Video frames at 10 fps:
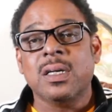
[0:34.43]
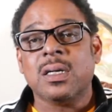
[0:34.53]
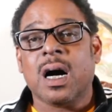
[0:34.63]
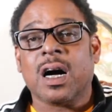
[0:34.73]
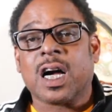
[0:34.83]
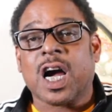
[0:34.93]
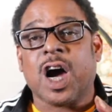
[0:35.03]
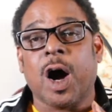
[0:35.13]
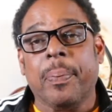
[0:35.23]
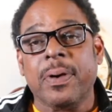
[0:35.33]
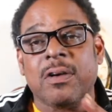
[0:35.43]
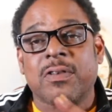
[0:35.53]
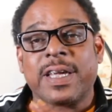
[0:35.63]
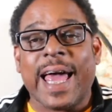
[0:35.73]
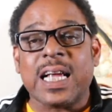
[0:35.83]
a couple of
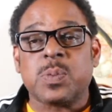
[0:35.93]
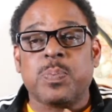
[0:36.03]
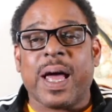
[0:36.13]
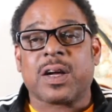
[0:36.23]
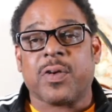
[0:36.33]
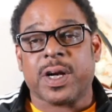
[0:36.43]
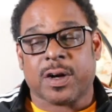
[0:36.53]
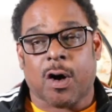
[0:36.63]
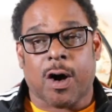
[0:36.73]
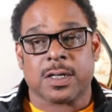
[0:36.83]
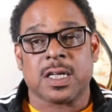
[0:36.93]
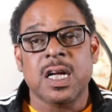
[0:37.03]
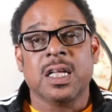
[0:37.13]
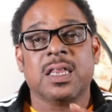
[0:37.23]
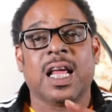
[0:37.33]
cashback credit cards
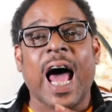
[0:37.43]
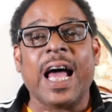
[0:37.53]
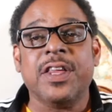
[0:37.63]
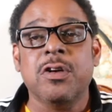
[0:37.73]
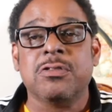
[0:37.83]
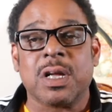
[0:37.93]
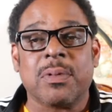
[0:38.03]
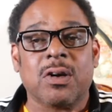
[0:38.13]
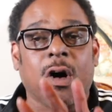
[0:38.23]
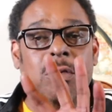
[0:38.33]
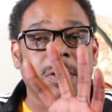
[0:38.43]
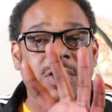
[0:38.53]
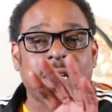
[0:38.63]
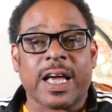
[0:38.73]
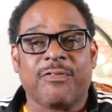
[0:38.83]
that I use. I'm going to only
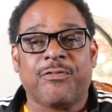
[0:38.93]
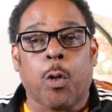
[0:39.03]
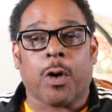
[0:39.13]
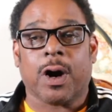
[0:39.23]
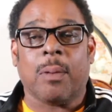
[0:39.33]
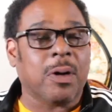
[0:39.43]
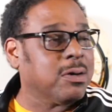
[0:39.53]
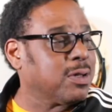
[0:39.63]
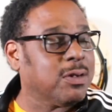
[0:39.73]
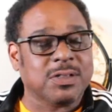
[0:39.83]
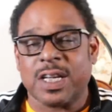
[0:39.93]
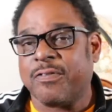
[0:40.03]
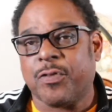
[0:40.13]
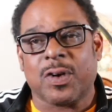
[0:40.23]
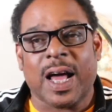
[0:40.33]
take four. I'm only going to take
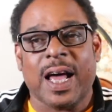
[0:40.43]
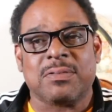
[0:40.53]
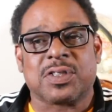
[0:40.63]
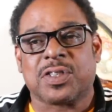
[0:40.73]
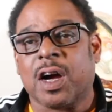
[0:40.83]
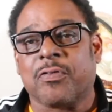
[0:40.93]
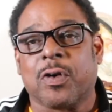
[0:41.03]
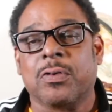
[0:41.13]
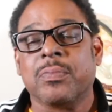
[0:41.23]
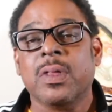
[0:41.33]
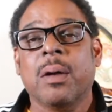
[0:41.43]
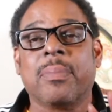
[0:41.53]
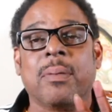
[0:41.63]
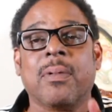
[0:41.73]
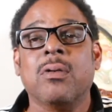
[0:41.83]
four, and I have several, but
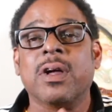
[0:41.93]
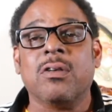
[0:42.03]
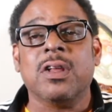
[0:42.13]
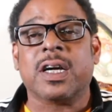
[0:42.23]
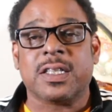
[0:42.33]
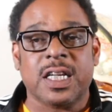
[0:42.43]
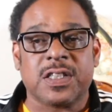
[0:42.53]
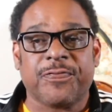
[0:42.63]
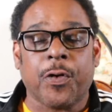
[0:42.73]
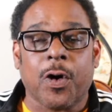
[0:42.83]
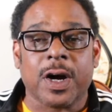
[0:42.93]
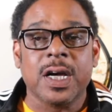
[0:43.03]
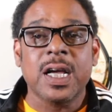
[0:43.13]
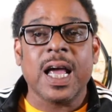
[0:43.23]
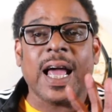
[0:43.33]
I'm going to go look at these four
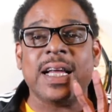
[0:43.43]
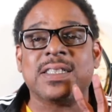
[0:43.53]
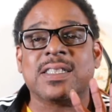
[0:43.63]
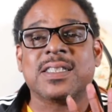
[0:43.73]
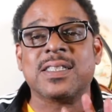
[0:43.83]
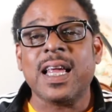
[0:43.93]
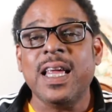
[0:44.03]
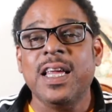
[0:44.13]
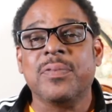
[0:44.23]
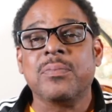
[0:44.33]
and see